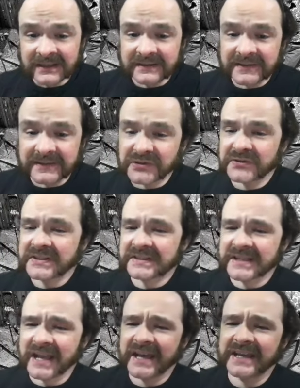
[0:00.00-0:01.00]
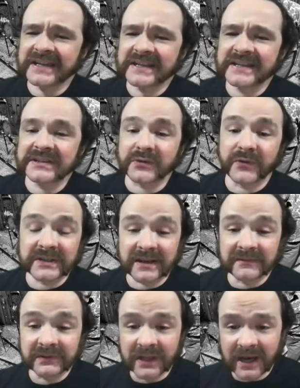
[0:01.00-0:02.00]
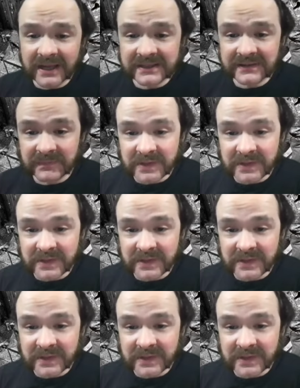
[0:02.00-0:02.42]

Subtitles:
then your society is going to have lots of